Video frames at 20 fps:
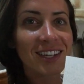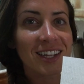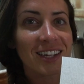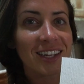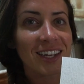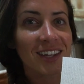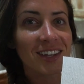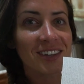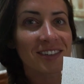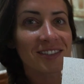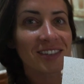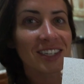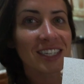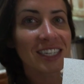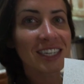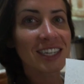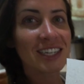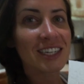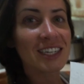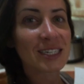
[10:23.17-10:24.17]
They look really
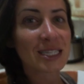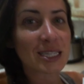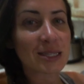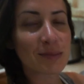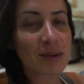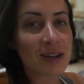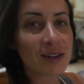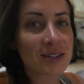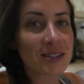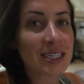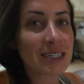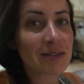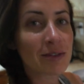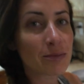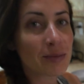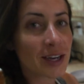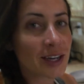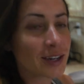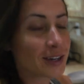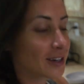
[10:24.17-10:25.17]
good. It smells even
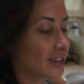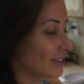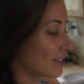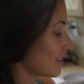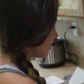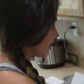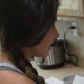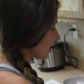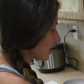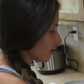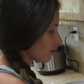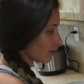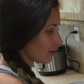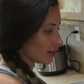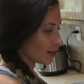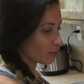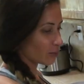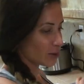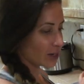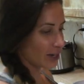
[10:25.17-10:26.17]
better. Now
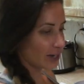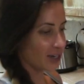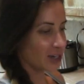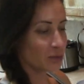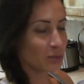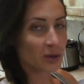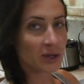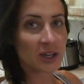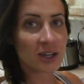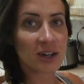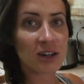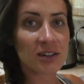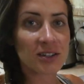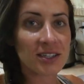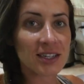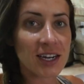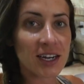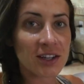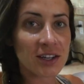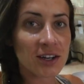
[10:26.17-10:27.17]
I'm ready to put it all
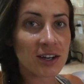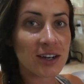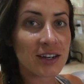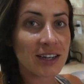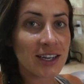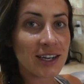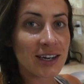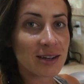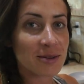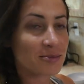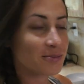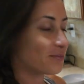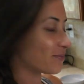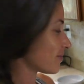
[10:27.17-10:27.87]
together and eat it.